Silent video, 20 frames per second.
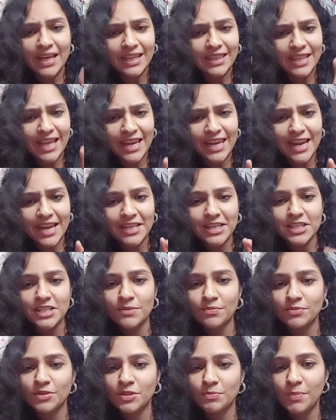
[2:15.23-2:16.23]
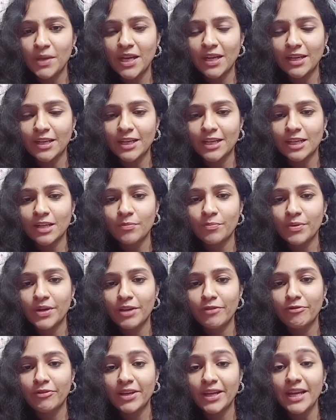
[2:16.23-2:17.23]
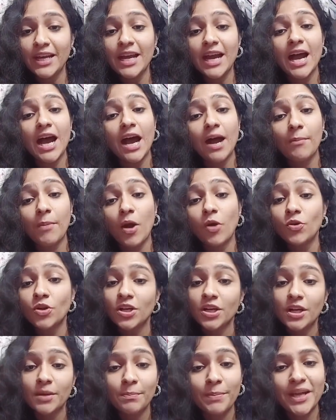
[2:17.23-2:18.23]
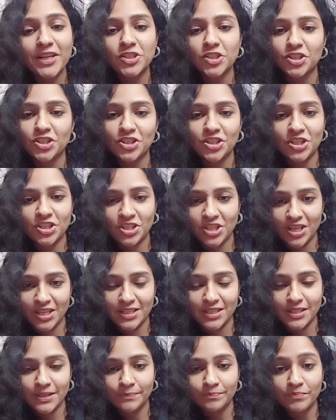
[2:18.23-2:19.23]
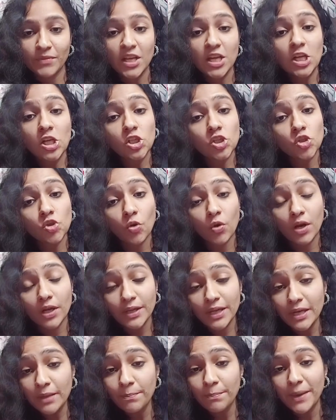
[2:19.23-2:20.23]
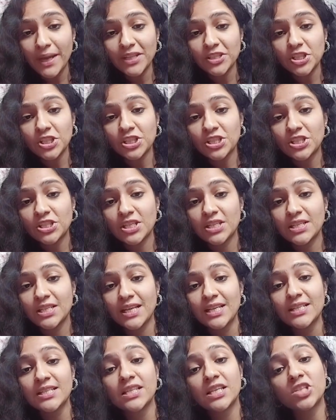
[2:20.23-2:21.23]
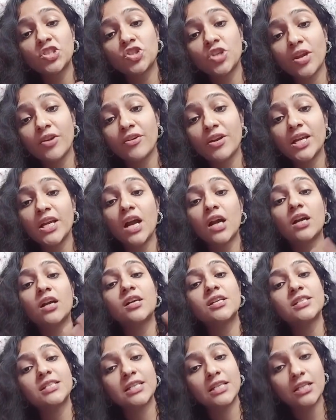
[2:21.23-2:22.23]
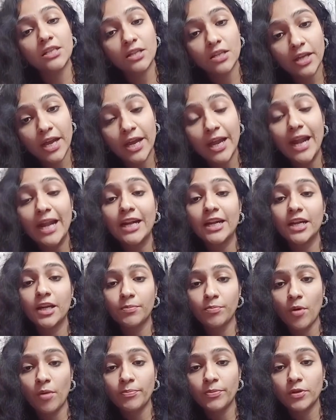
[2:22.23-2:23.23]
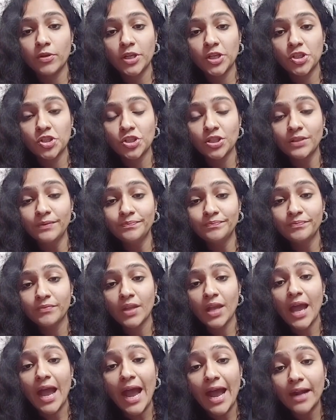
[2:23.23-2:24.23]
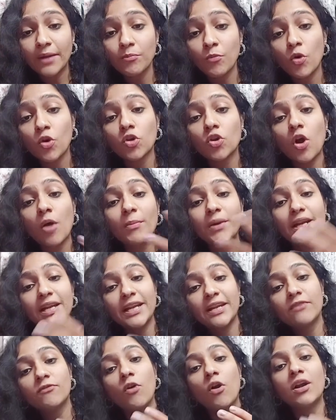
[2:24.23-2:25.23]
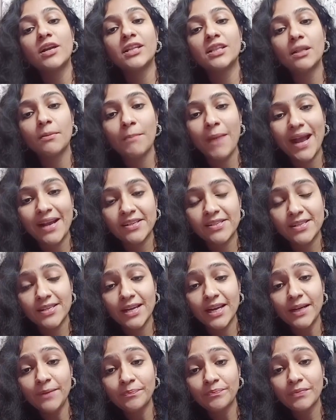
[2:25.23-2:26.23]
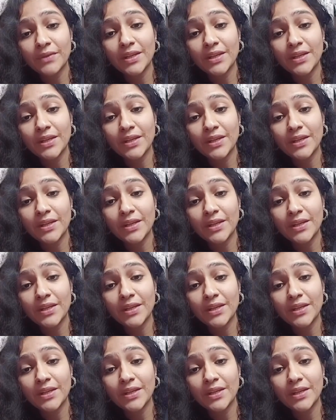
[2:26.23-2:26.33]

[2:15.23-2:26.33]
Then let us speak a little briefly about Paget's disease. So in Paget's disease, this generally occurs in elder population and more commonly involved in the maxilla.